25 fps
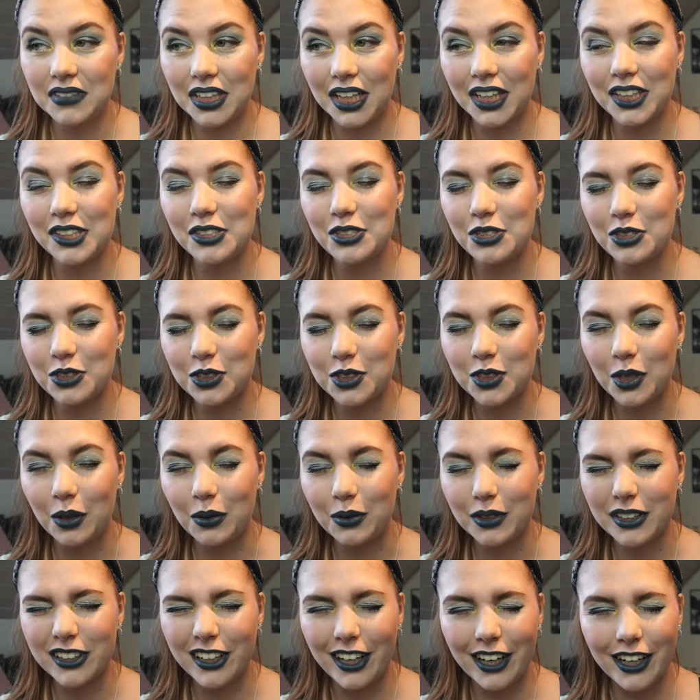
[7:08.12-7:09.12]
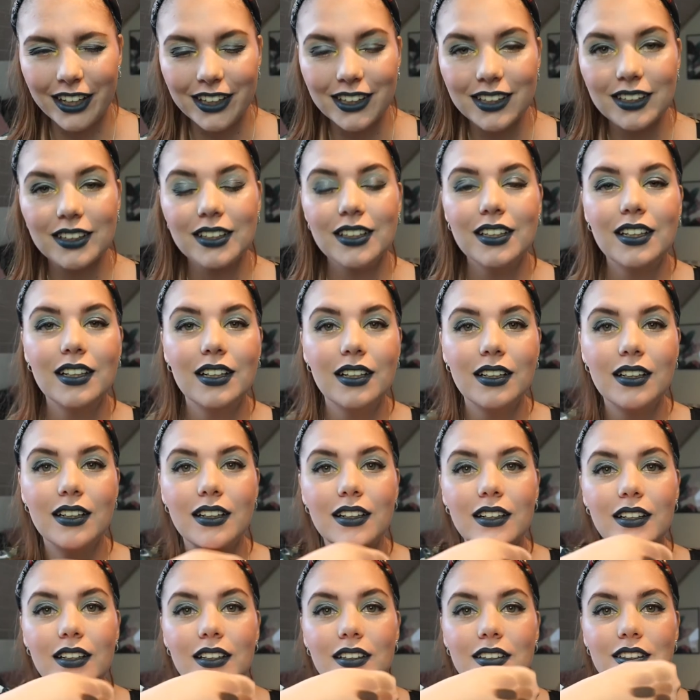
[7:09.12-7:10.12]
it is so dark
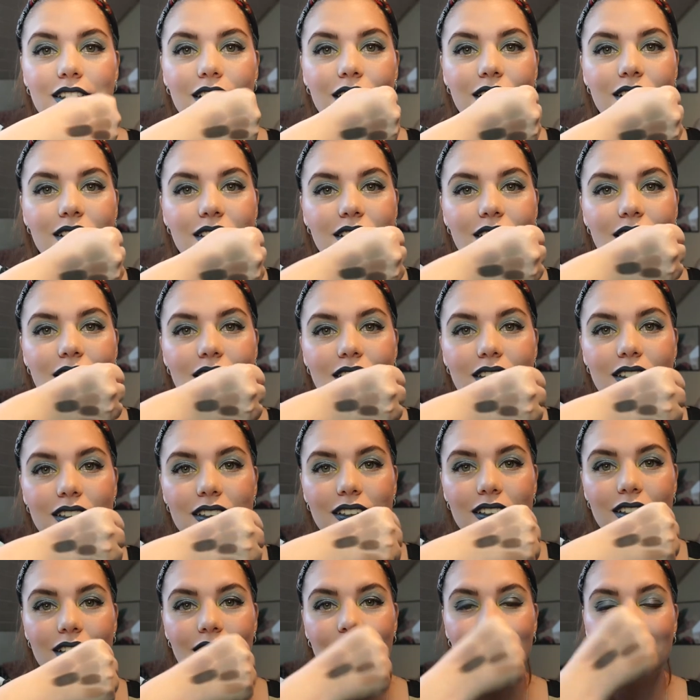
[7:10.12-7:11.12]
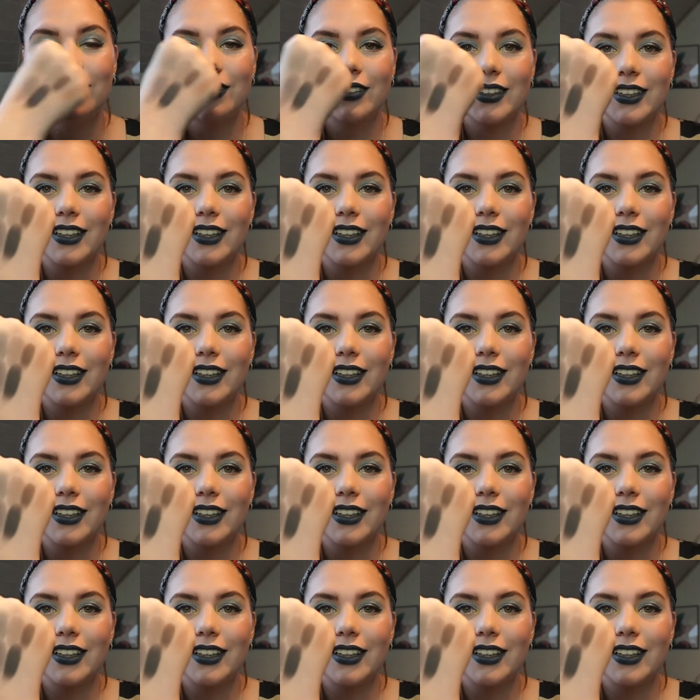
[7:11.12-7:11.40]
just oh my